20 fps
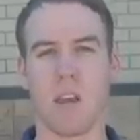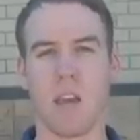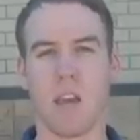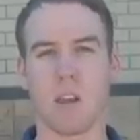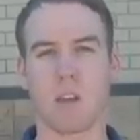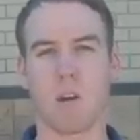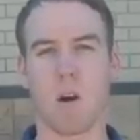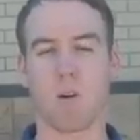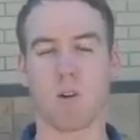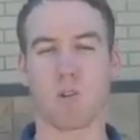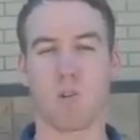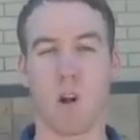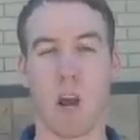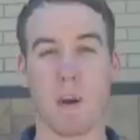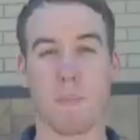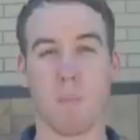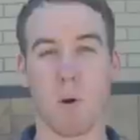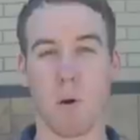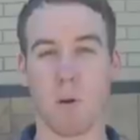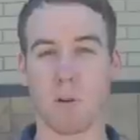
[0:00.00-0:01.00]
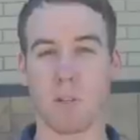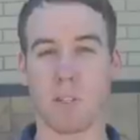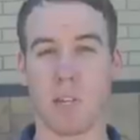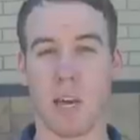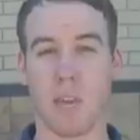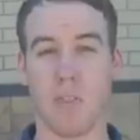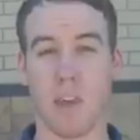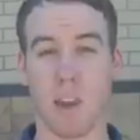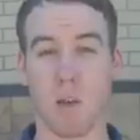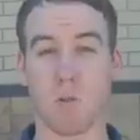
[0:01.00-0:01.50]
and Coach Craig Bull
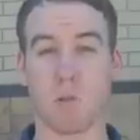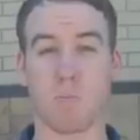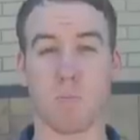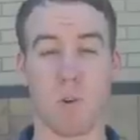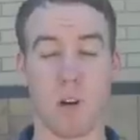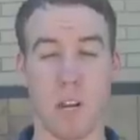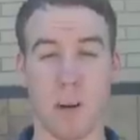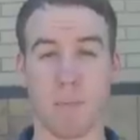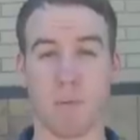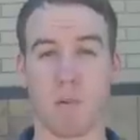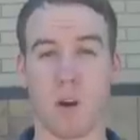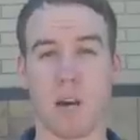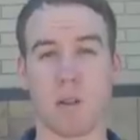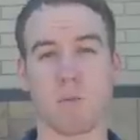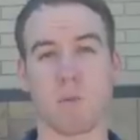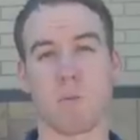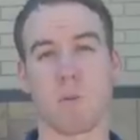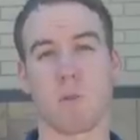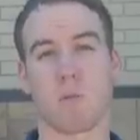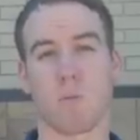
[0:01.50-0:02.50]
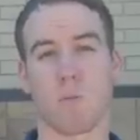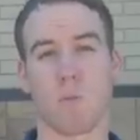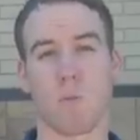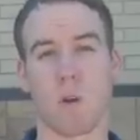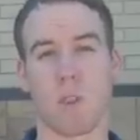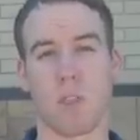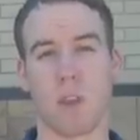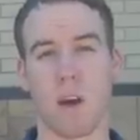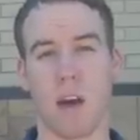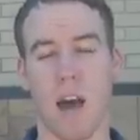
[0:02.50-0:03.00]
said that he was pretty impressed
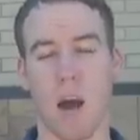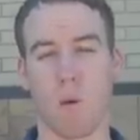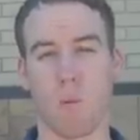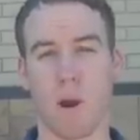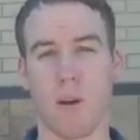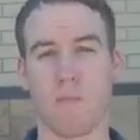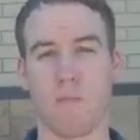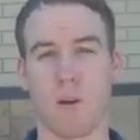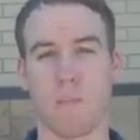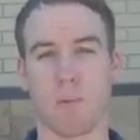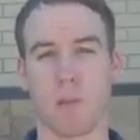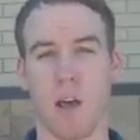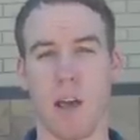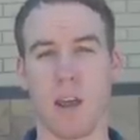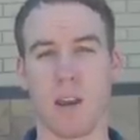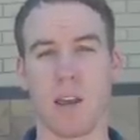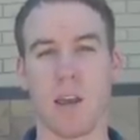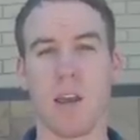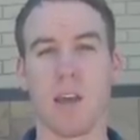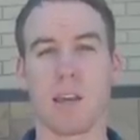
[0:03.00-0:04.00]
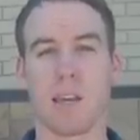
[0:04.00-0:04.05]
with how Renfrey played,